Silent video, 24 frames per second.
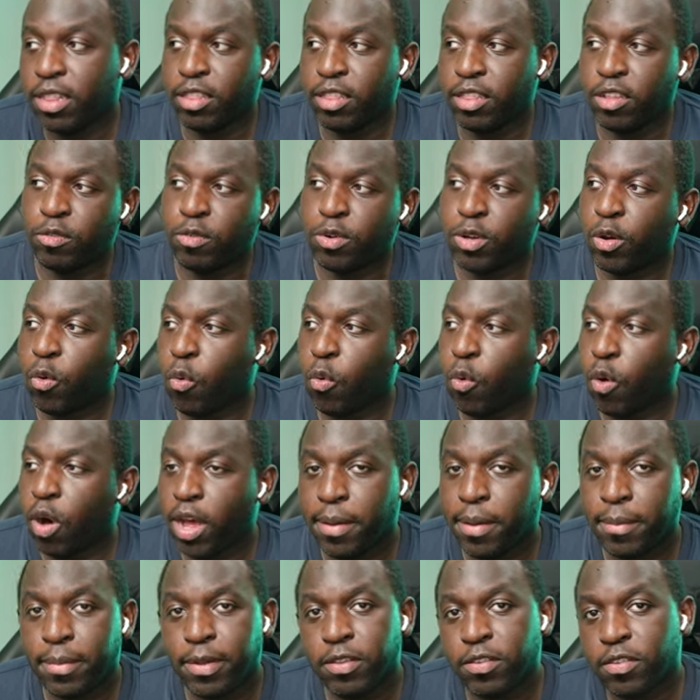the
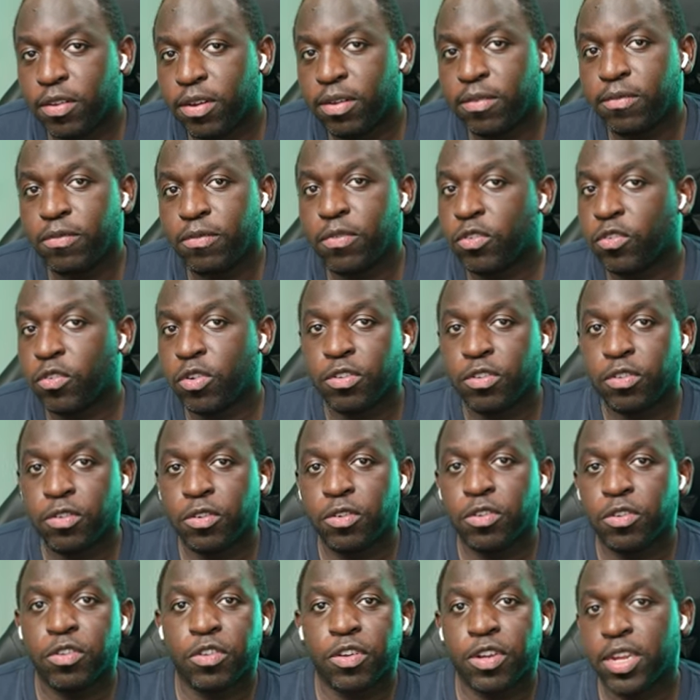requirements on
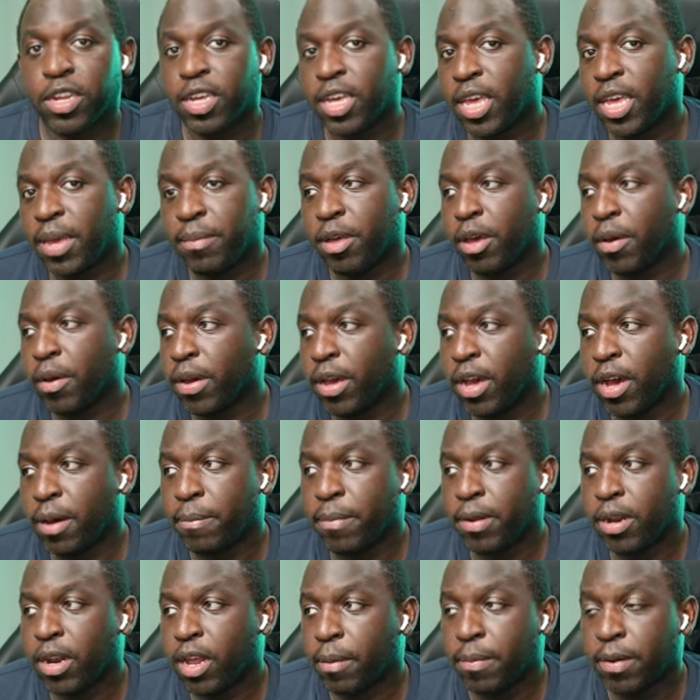infrastructure are just going to keep going
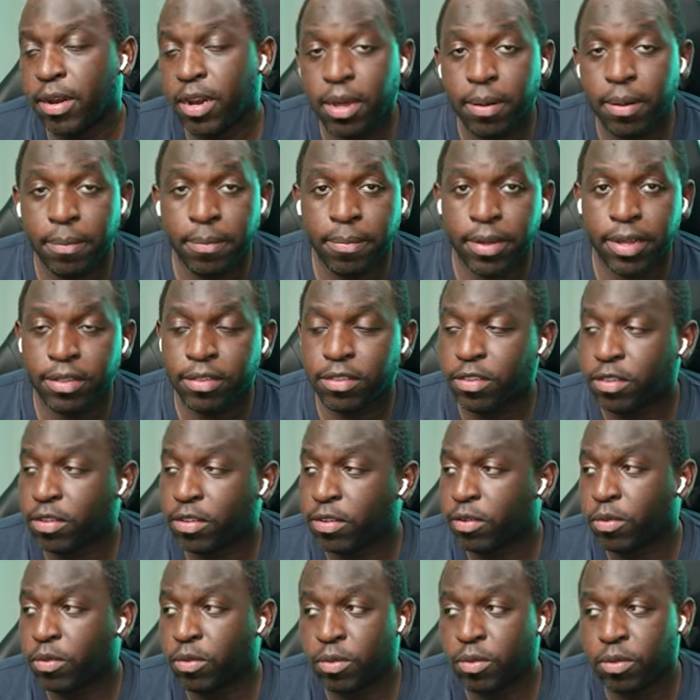up and up and up
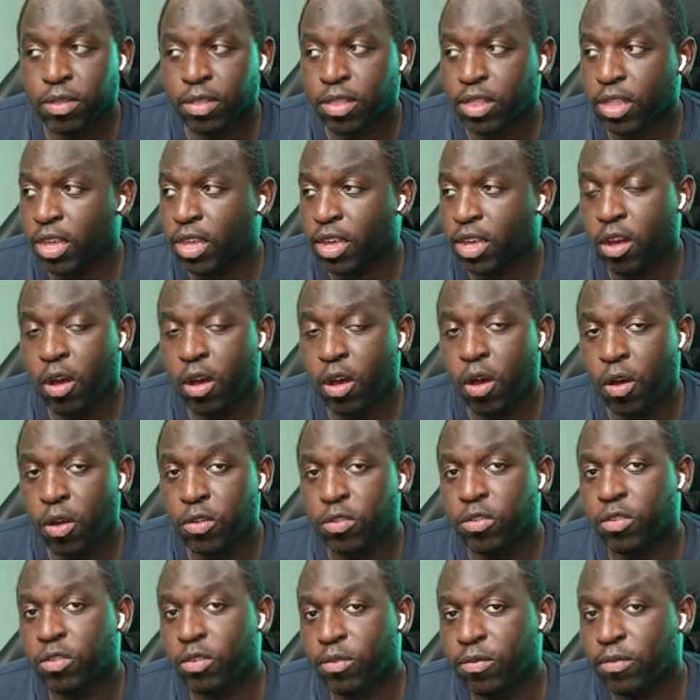until the
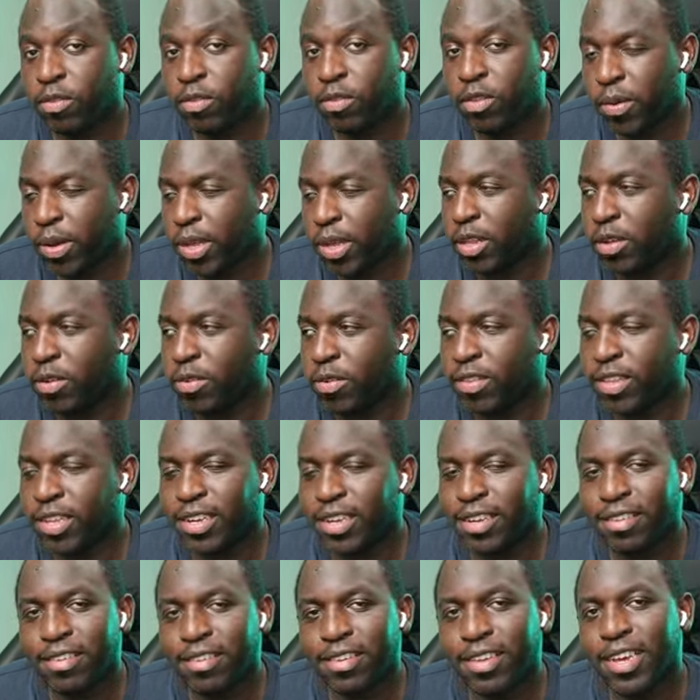cost of doing those
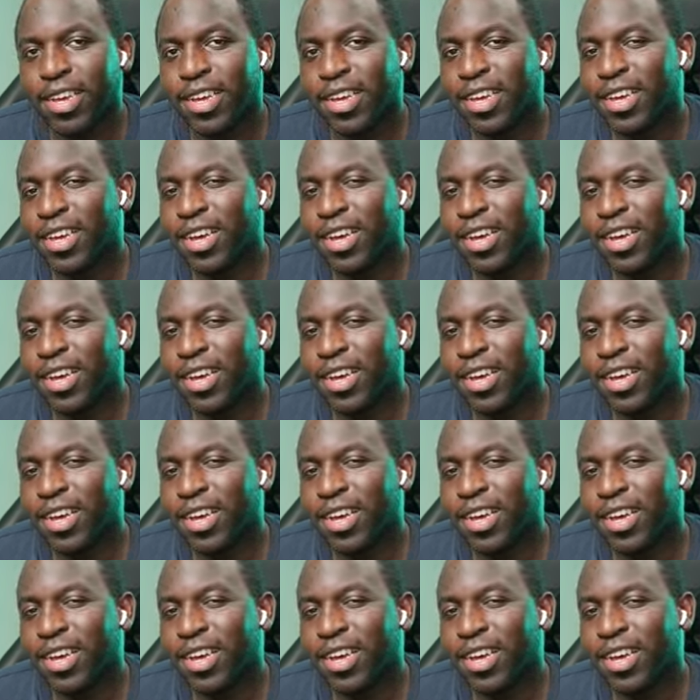things